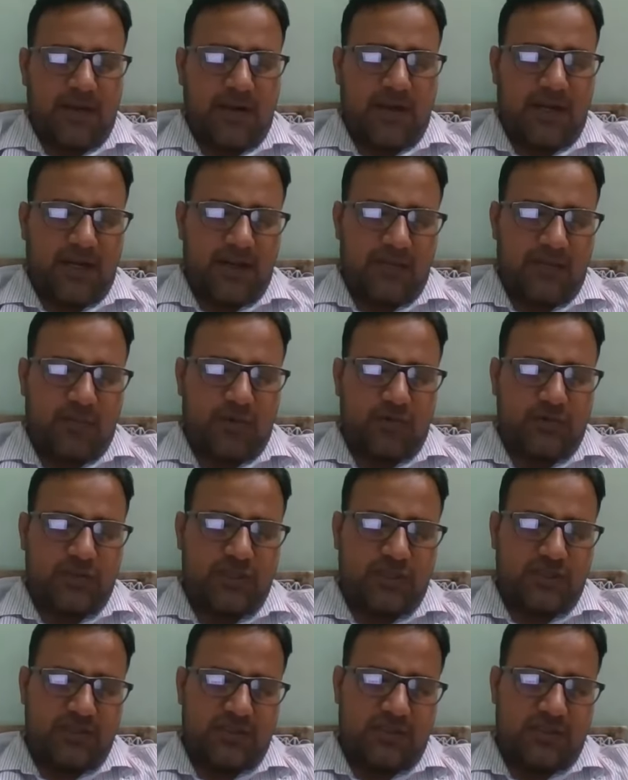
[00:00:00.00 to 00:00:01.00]
Drying
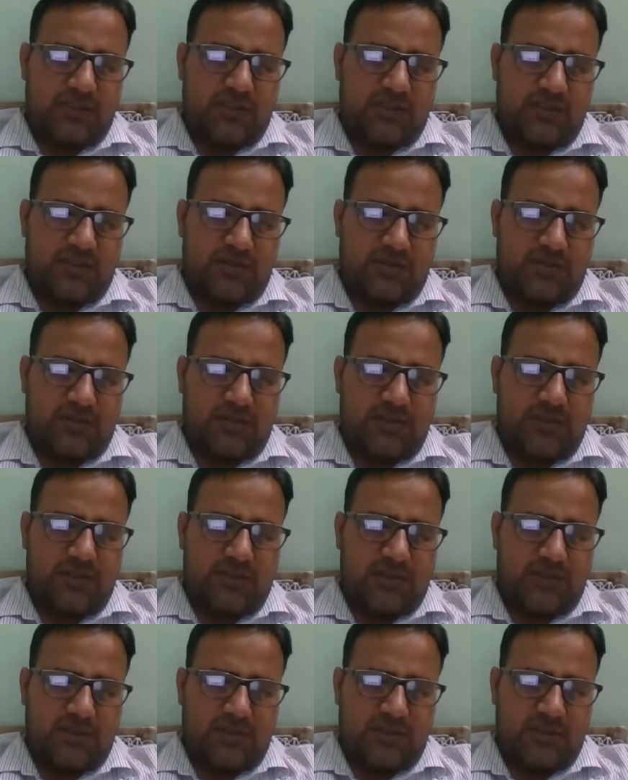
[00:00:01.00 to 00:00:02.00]
process
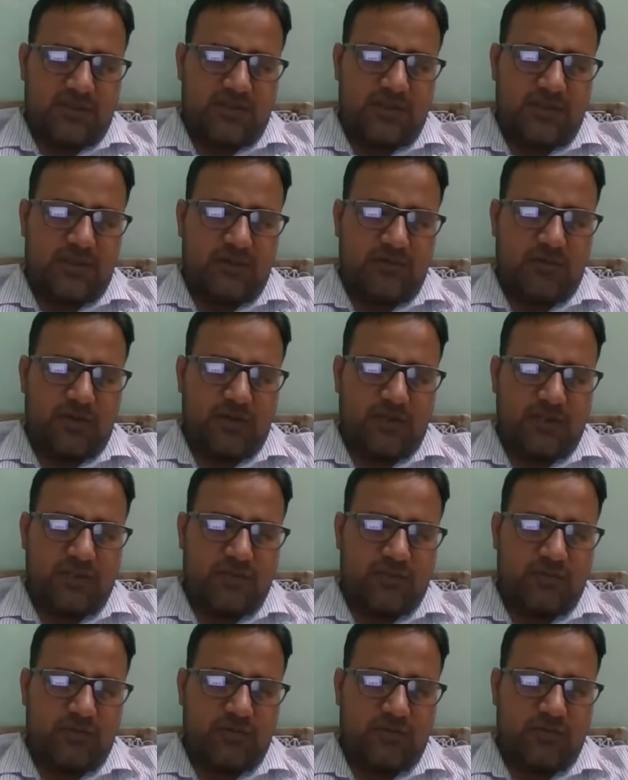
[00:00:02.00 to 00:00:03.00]
in seed
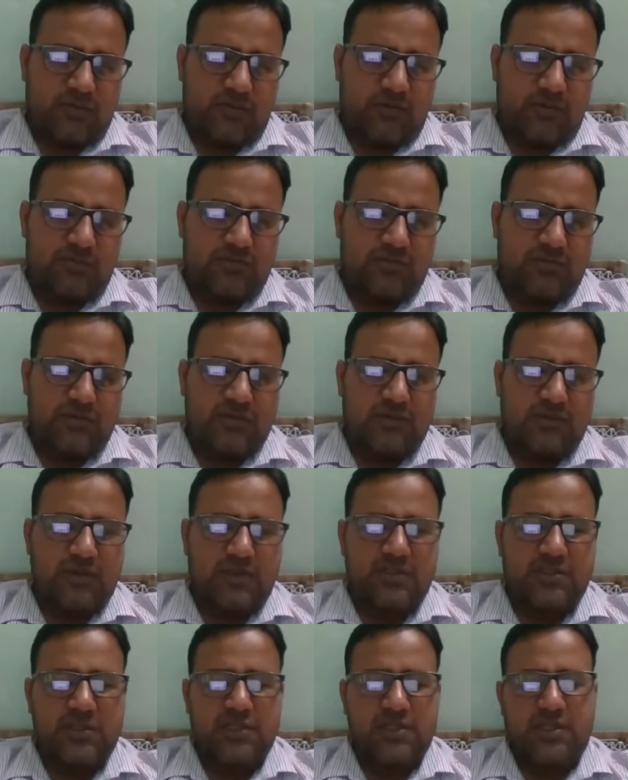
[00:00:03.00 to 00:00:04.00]
productions of sorghum. So the
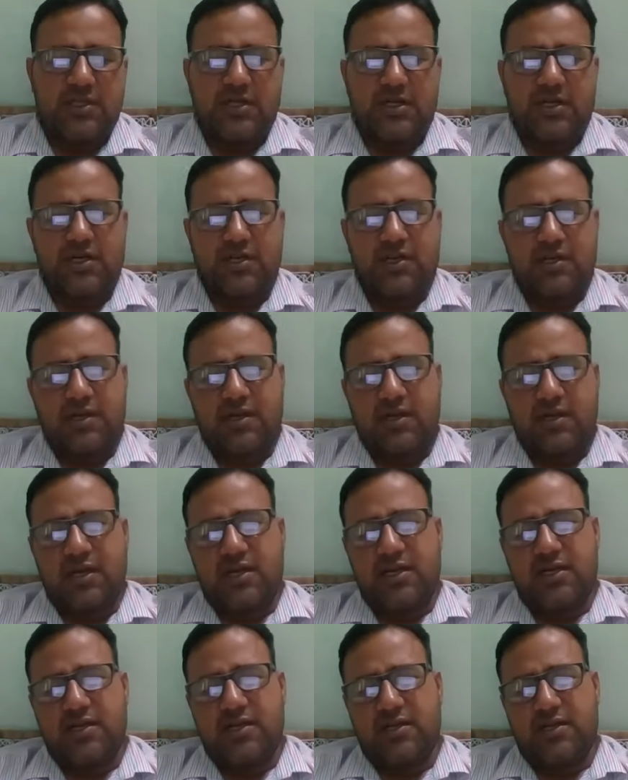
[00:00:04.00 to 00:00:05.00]
seed are
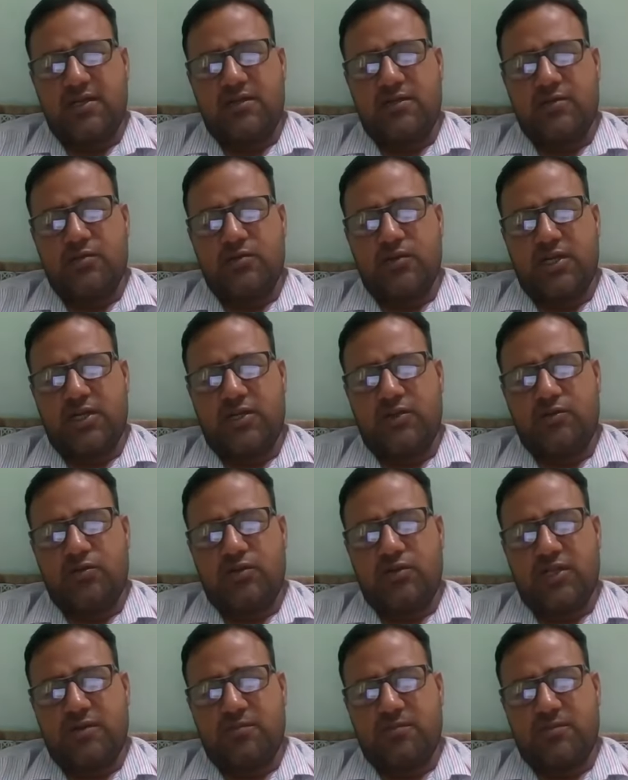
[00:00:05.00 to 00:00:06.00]
dried to 8 to
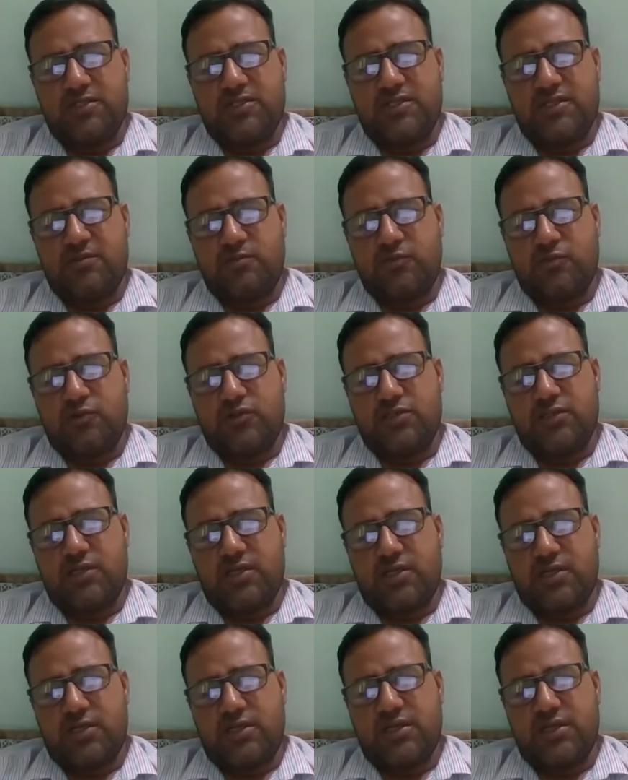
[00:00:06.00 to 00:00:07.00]
10% moisture
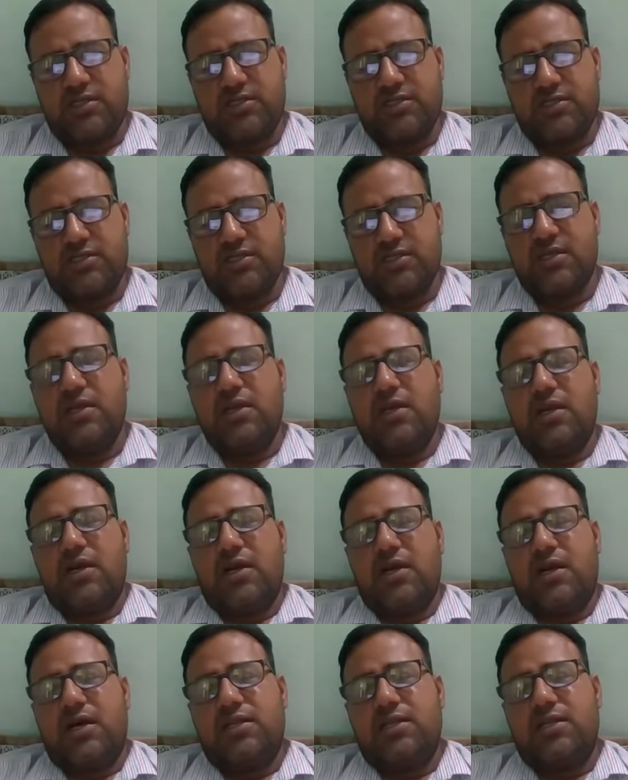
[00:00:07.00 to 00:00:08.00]
contents,
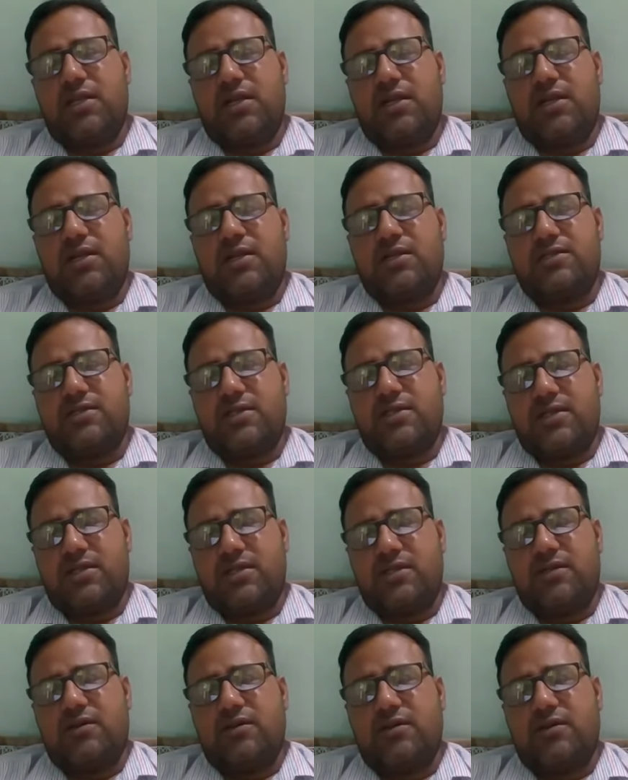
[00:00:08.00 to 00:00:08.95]
either under sun